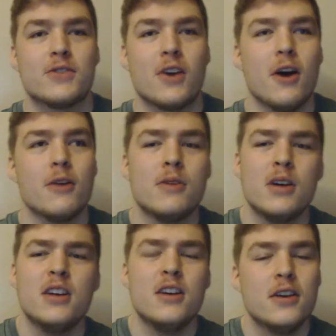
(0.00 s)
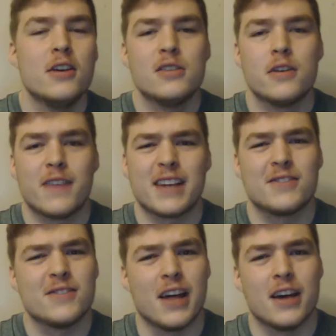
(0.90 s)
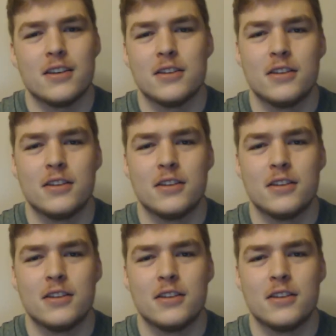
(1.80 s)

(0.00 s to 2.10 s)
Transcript: So, thanks for that.